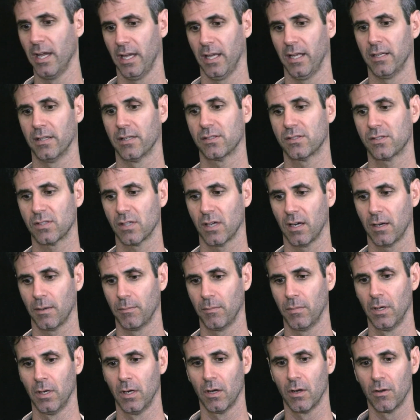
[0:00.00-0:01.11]
into
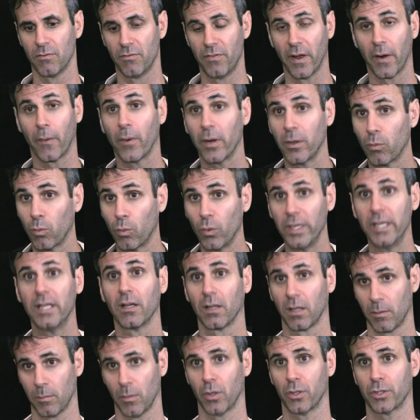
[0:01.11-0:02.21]
some very
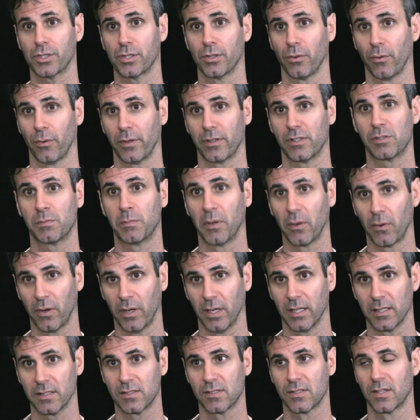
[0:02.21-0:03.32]
real emotional
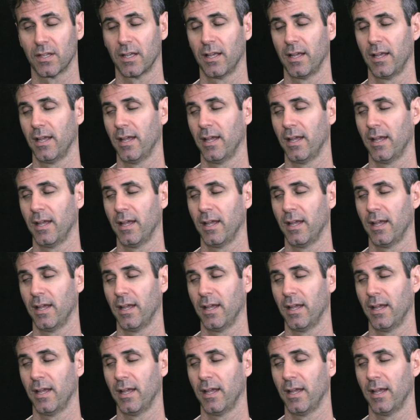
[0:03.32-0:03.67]
experience,